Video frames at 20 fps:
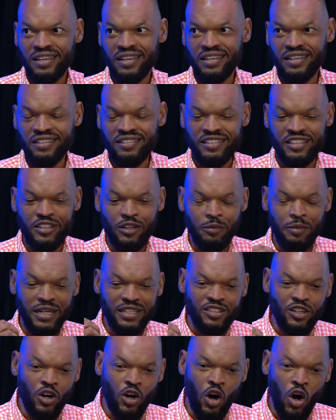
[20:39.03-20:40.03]
You see, no
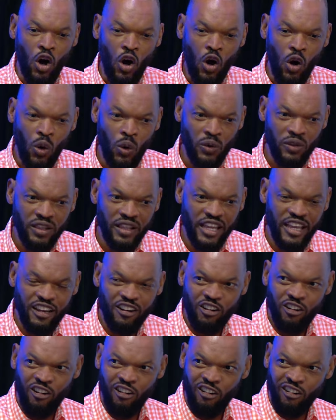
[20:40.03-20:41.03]
matter how they
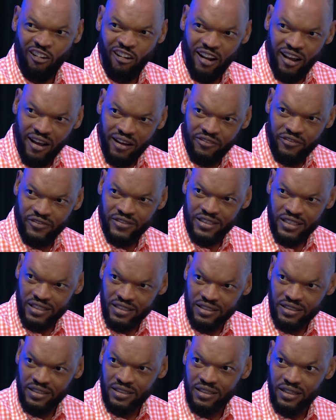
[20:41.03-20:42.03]
craft
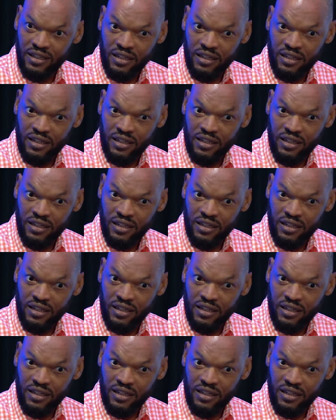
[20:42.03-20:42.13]
it,